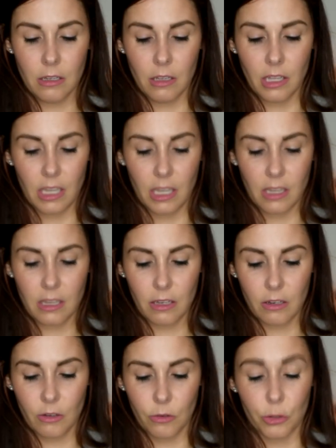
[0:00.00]
like,
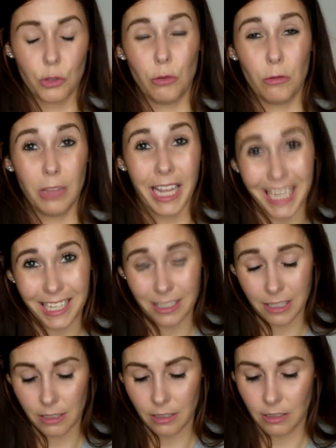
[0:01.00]
or too
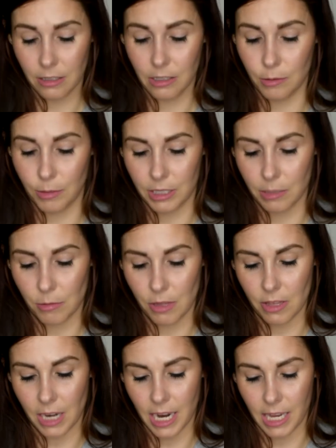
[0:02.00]
light to be something
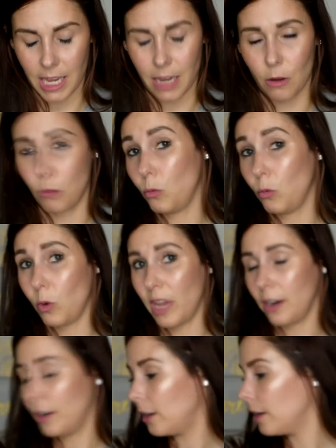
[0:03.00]
that I can't
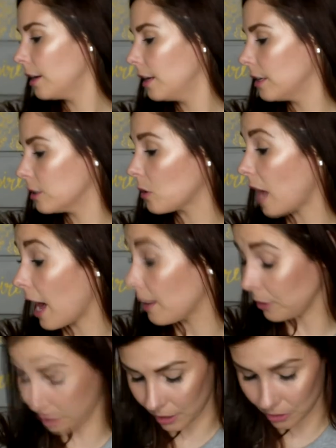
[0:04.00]
wear. So I
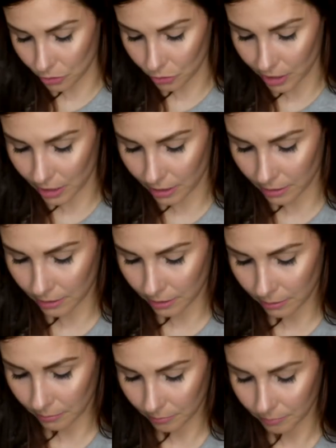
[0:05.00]
really enjoy
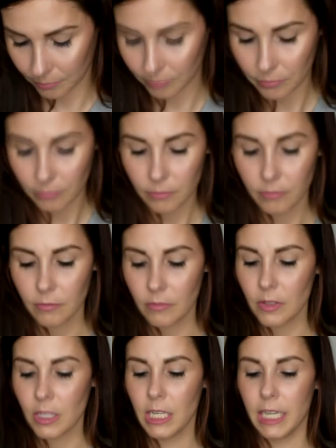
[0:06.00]
it.
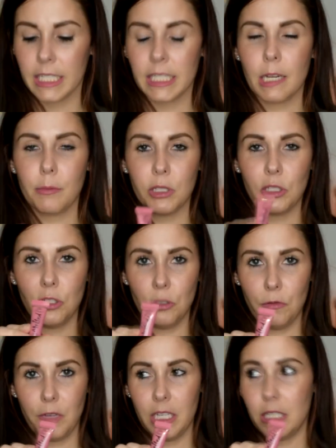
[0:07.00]
Next up is
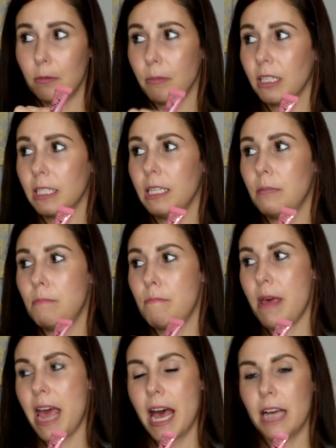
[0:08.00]
Too Faced Melted
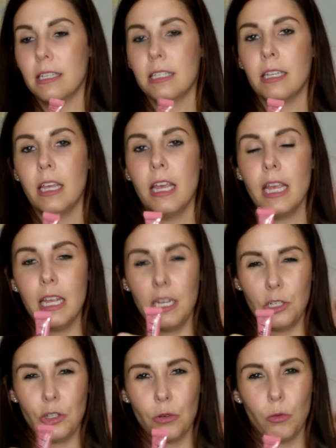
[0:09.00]
Matte
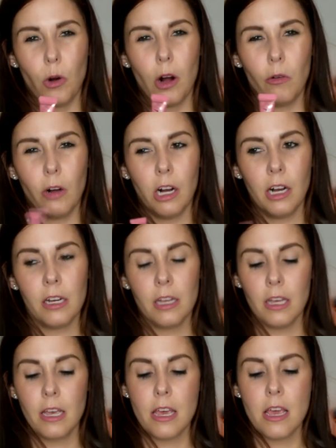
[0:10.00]
in Chihuahua.
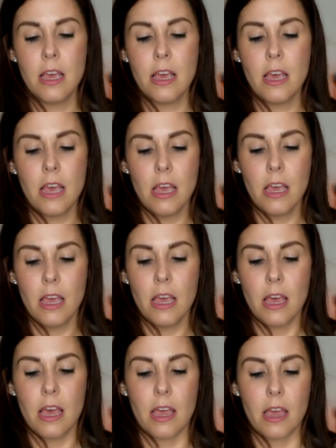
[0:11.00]

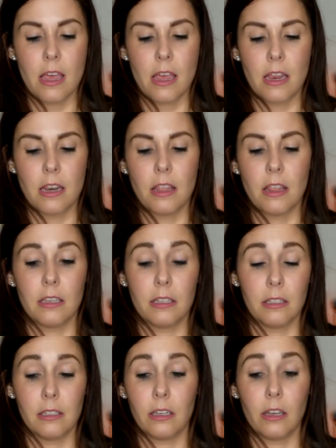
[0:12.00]
And this
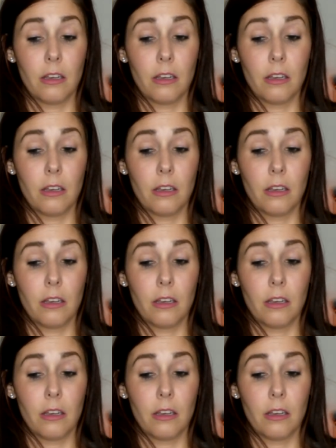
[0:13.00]
is